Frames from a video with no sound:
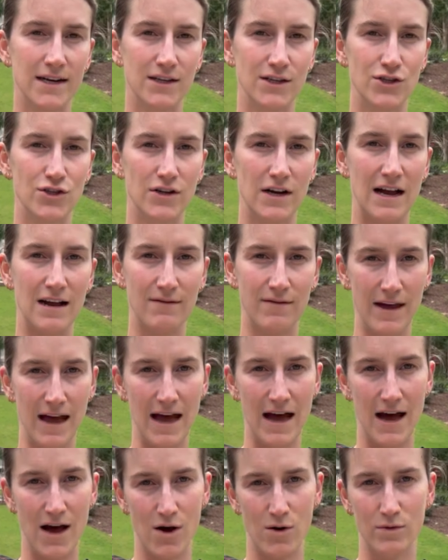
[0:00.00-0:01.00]
to drive
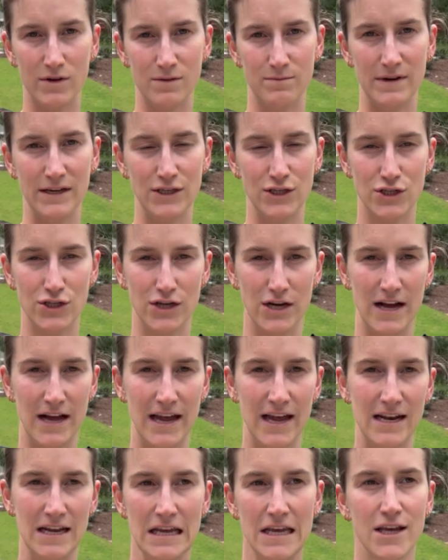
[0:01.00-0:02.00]
out with my
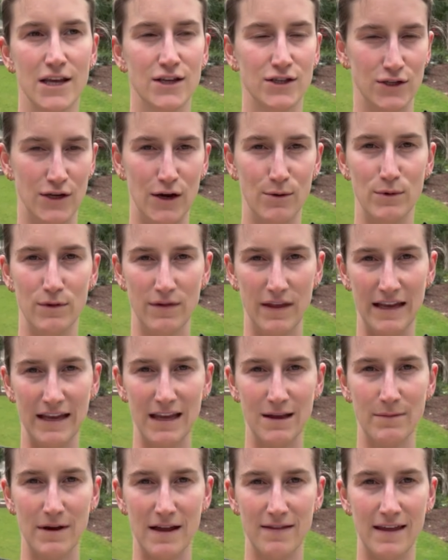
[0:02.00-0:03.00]
stride. So I'll be
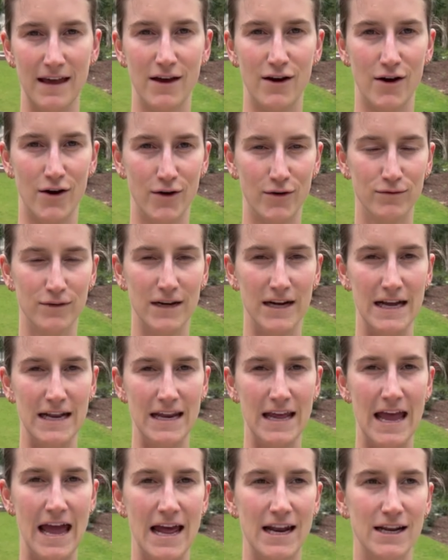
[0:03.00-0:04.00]
thinking about that all run.
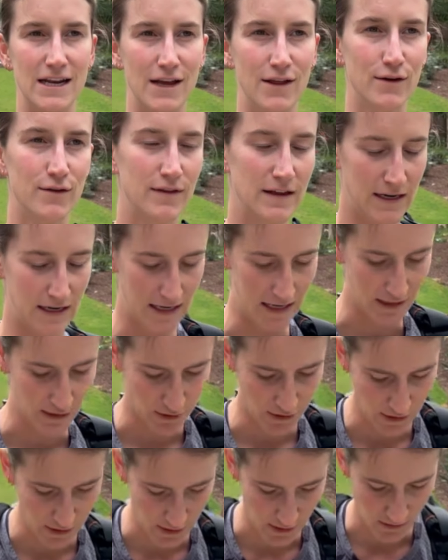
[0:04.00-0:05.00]
And another thing
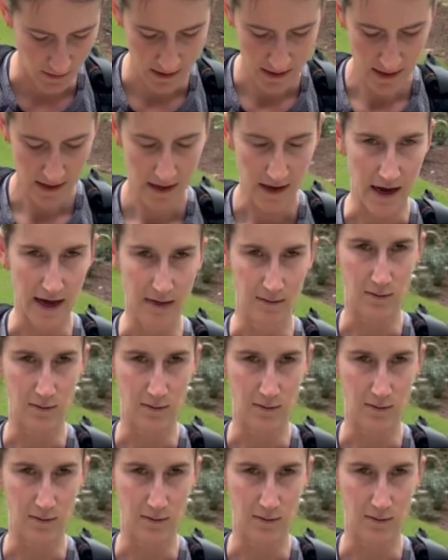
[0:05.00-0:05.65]
is too, I'm